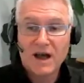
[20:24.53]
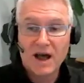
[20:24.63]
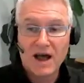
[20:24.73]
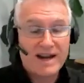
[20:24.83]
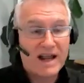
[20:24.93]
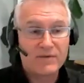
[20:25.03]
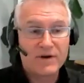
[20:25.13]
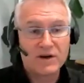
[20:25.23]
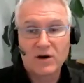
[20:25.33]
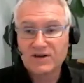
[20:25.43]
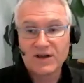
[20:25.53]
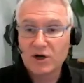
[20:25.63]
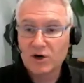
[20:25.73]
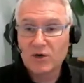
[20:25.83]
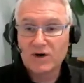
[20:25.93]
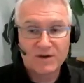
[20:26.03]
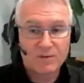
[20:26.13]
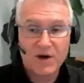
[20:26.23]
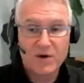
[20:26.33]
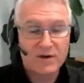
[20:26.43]
any upfront costs across a
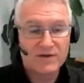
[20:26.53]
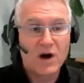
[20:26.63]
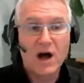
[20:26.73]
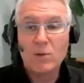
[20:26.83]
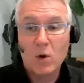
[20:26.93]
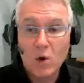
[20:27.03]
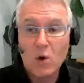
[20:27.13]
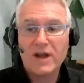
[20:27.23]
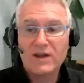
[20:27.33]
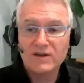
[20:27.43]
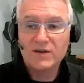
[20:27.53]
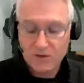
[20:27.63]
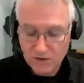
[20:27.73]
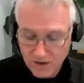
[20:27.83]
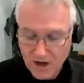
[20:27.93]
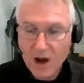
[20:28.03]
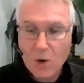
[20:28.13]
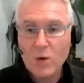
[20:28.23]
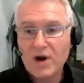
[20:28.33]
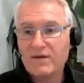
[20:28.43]
period of time or into
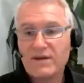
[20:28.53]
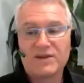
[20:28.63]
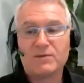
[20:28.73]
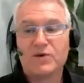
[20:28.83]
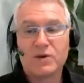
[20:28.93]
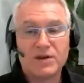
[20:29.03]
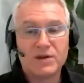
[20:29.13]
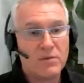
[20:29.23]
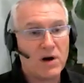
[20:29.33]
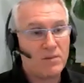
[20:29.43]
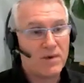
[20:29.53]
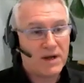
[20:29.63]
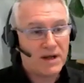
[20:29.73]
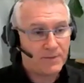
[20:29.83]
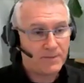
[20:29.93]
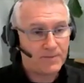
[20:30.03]
whatever the subscription might be.